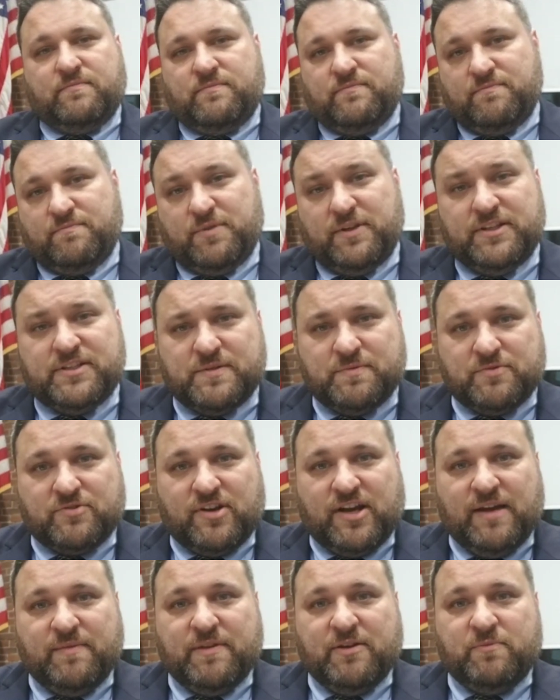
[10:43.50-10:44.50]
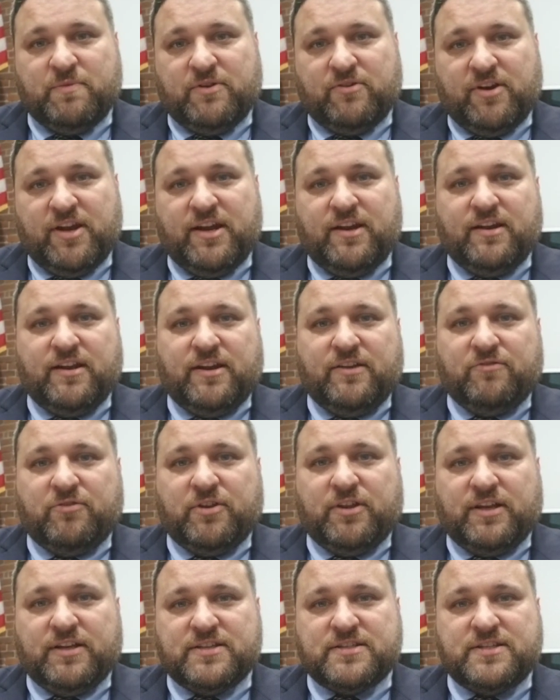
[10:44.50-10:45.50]
Please subscribe. That would be great. I'd
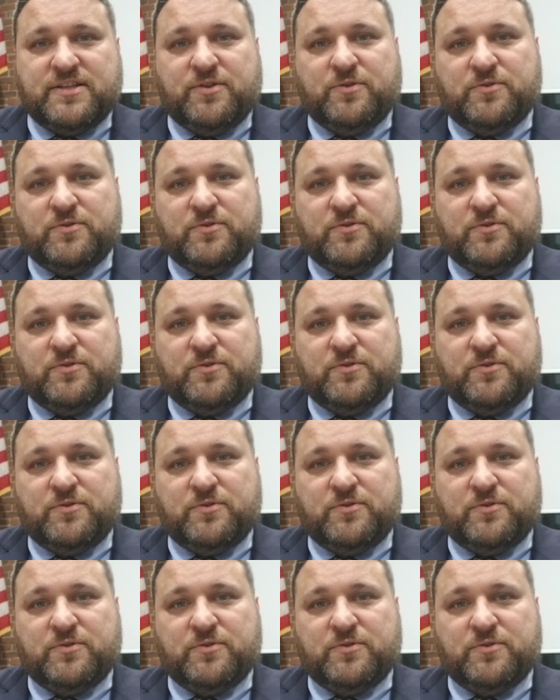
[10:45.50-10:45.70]
really like to see